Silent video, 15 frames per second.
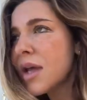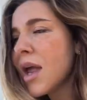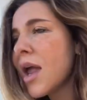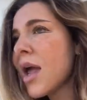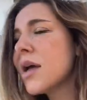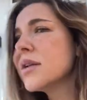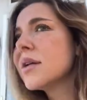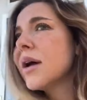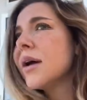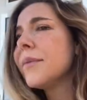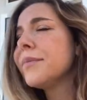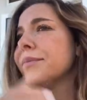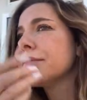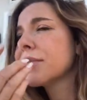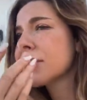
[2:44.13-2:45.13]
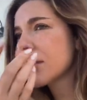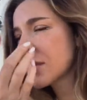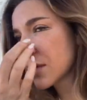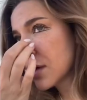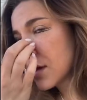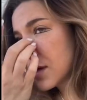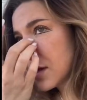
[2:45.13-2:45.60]
And I
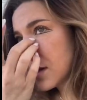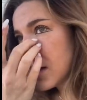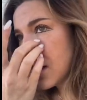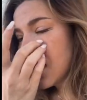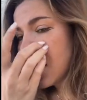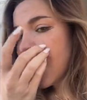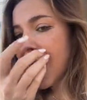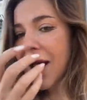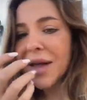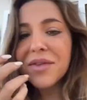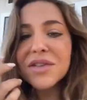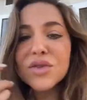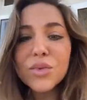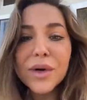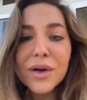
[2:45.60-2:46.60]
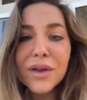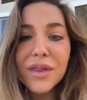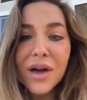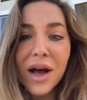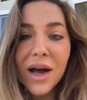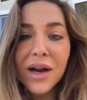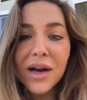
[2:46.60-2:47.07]
had this weird
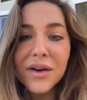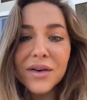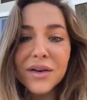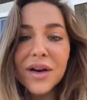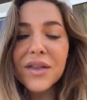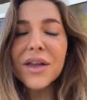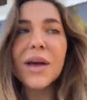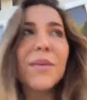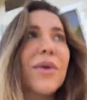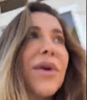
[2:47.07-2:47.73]
thought, and you're gonna think I'm